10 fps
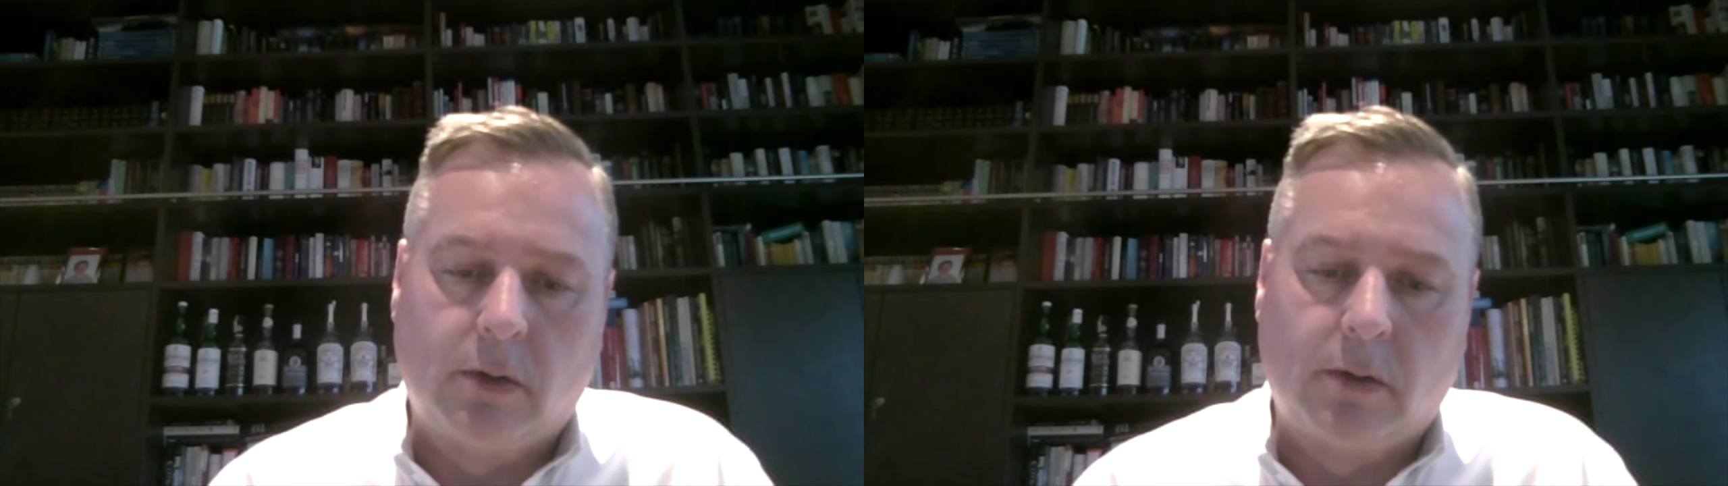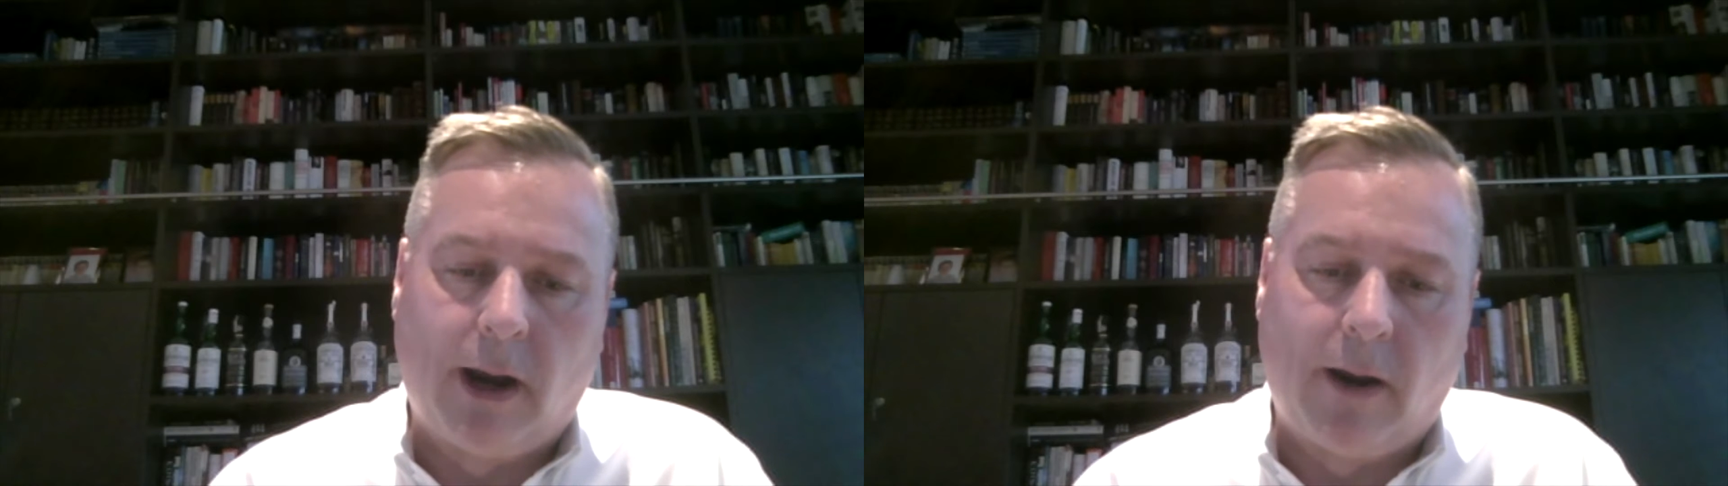
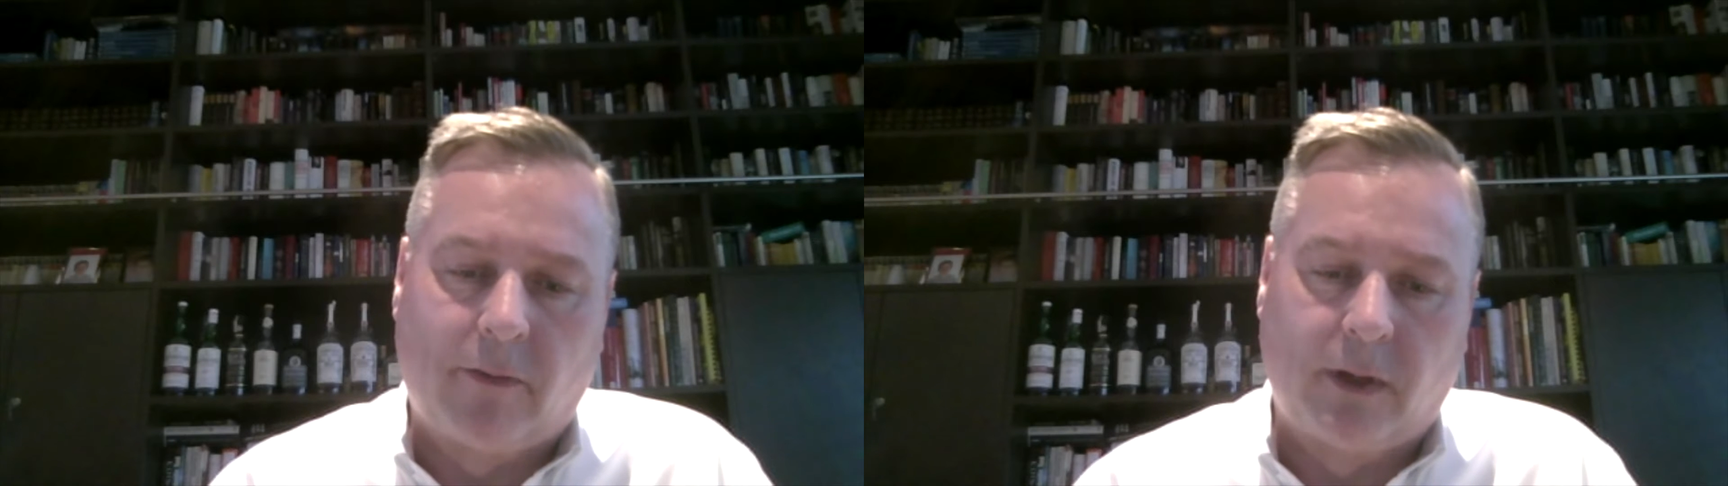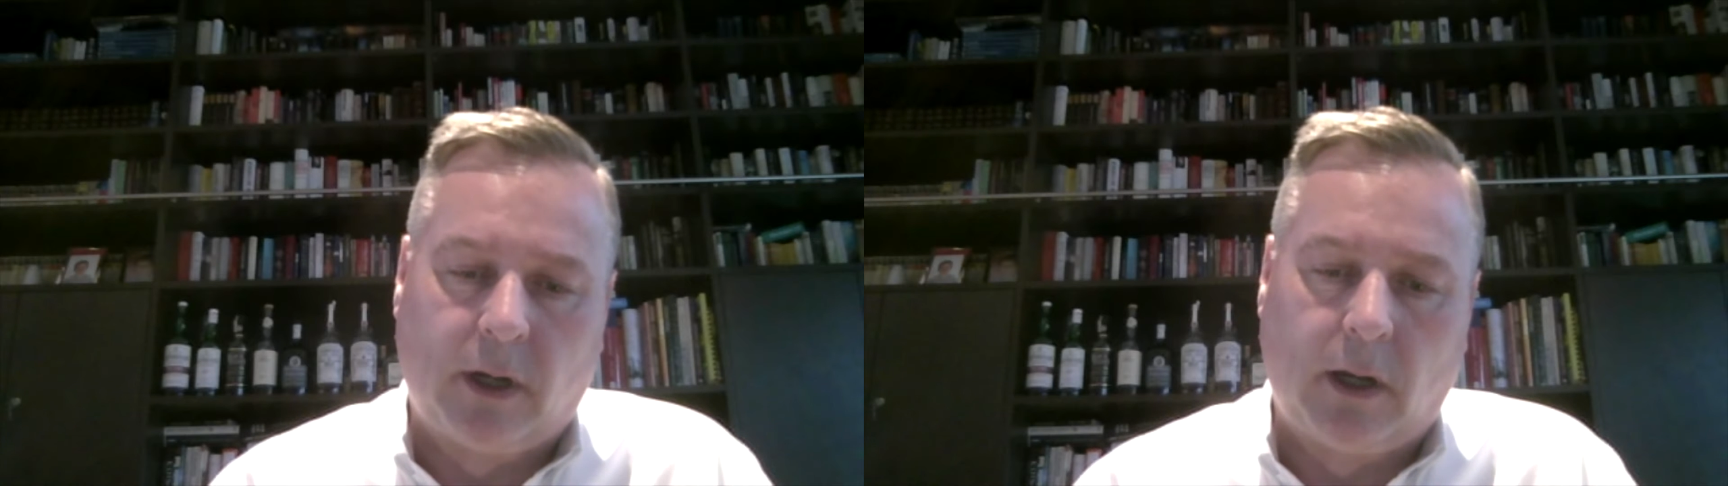
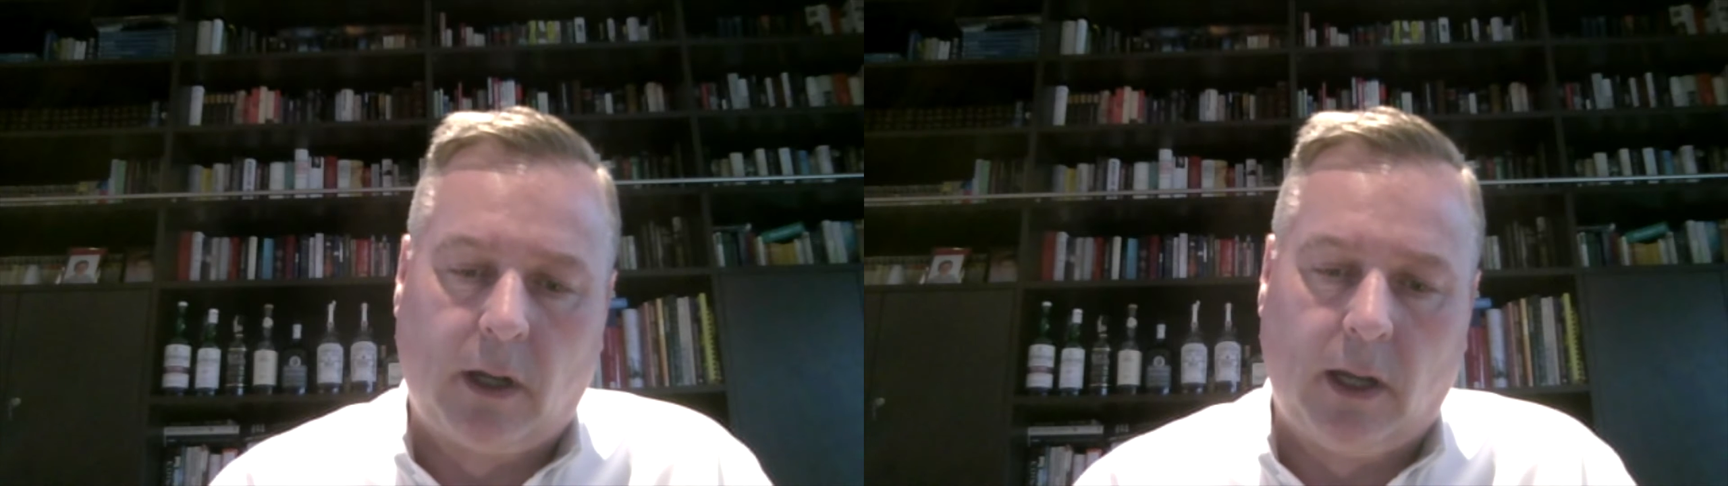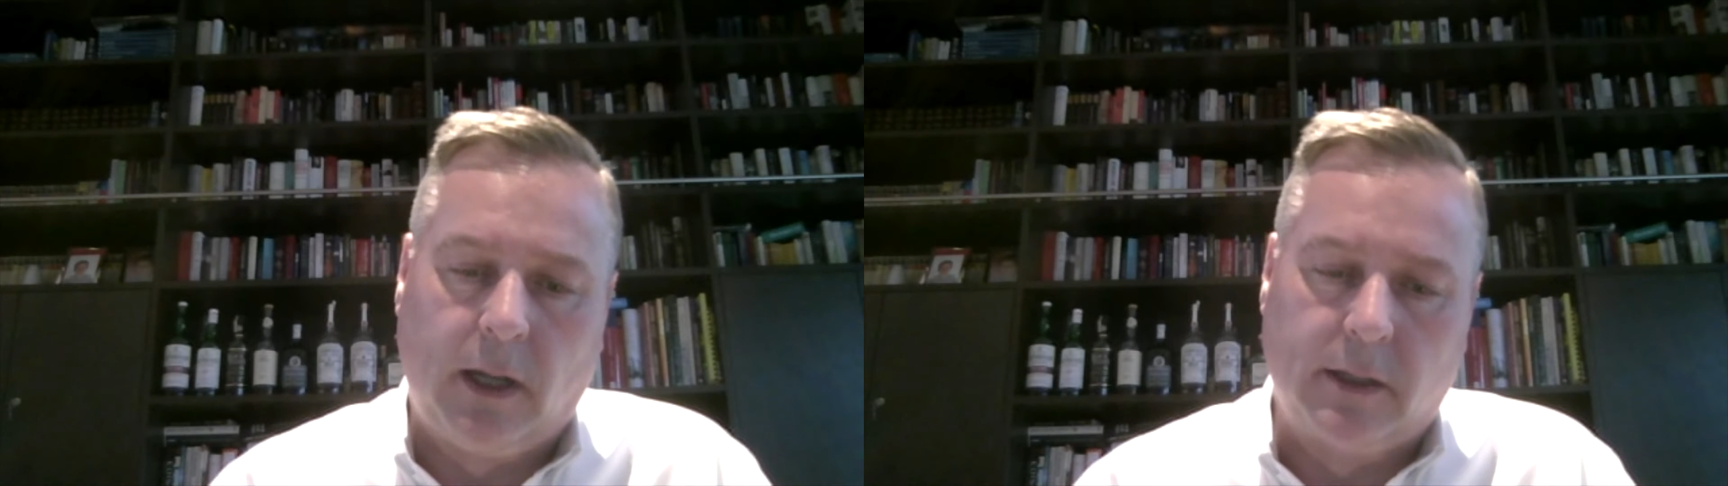Crafting
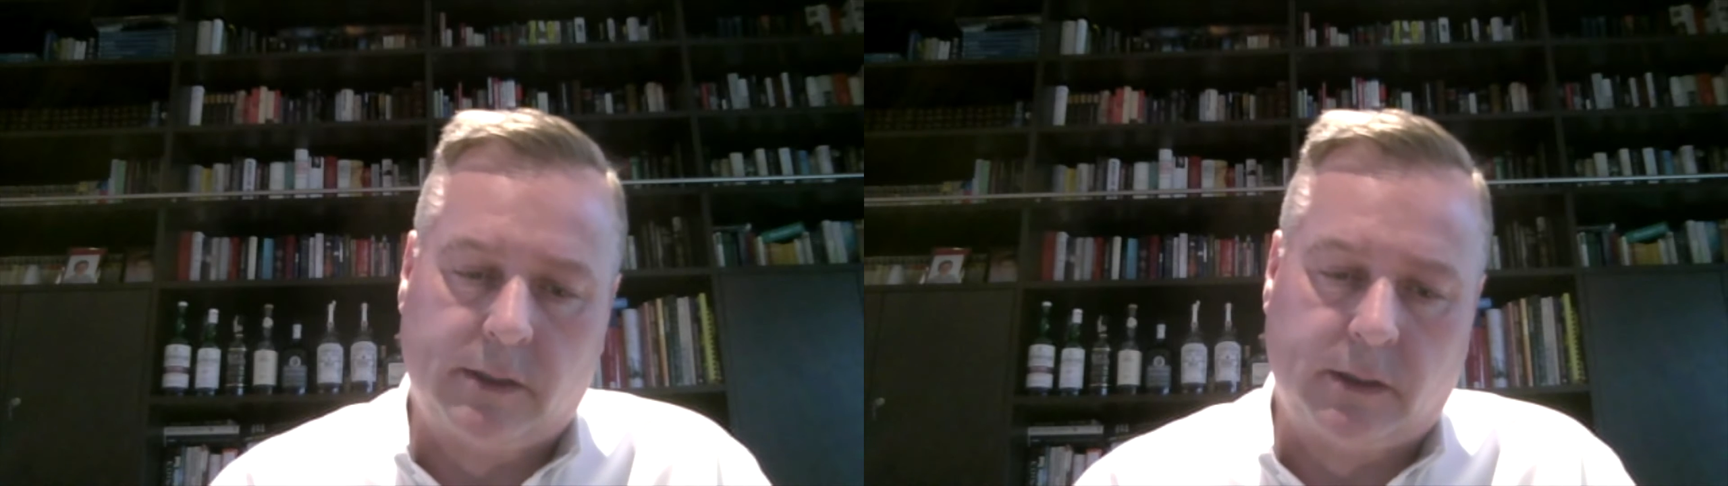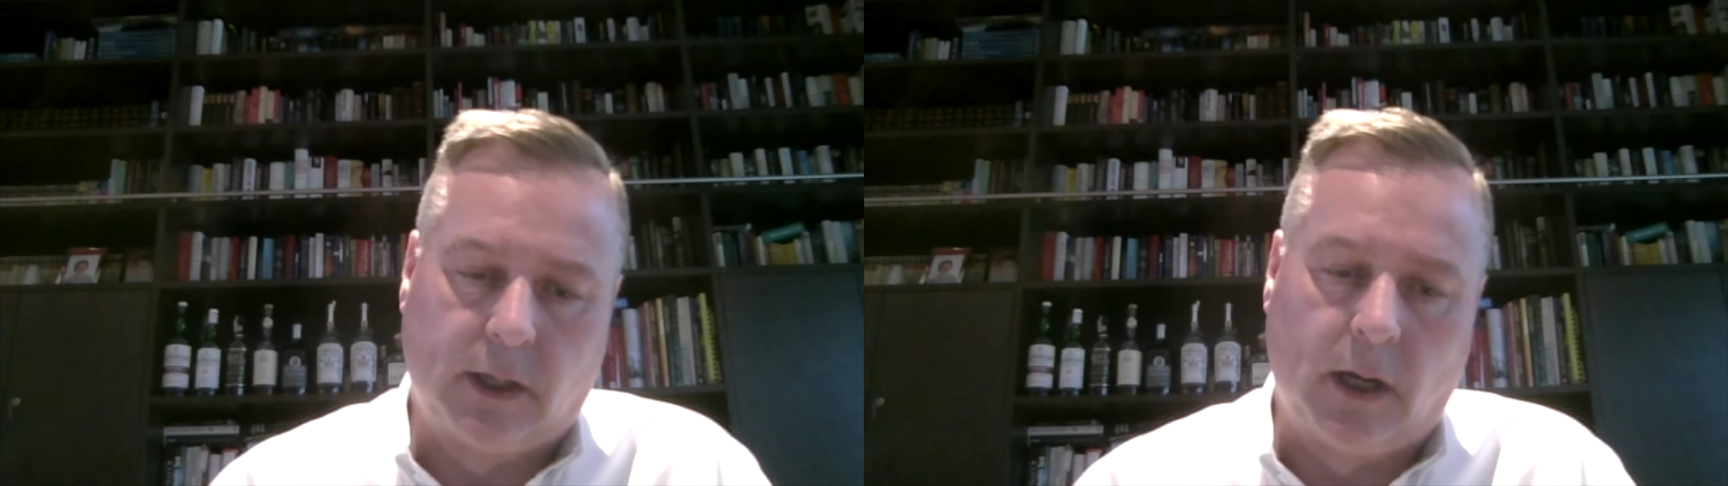is